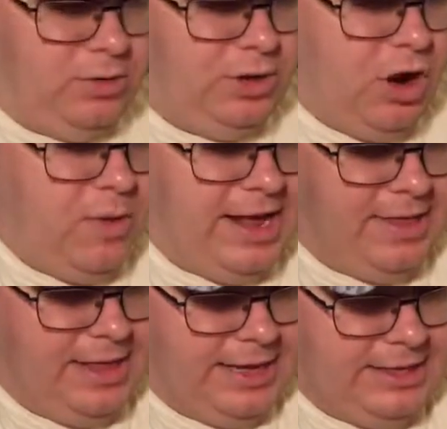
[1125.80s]

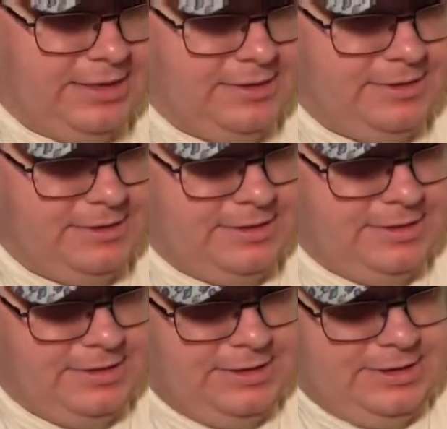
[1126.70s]
knowing that
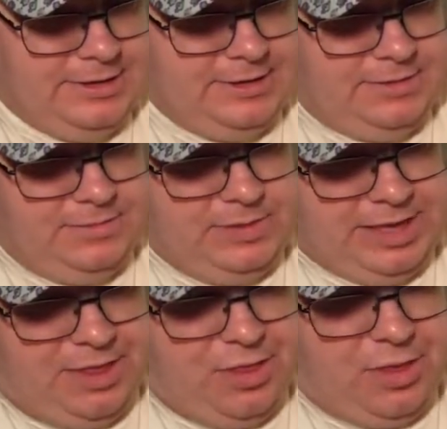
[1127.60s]

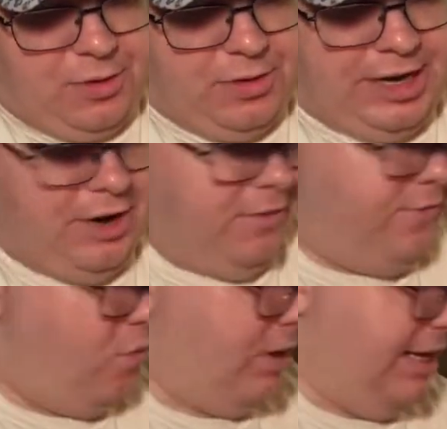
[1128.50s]
in 30 or
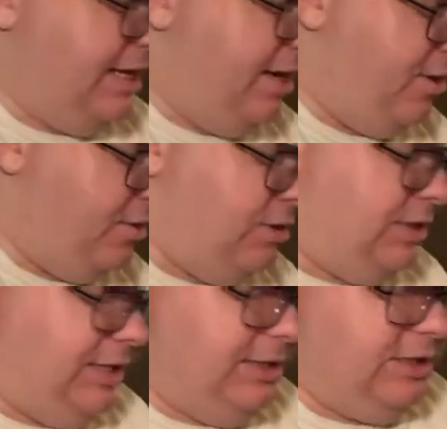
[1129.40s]
40 years
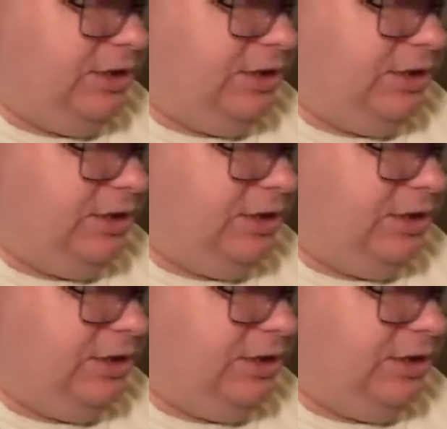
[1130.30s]
these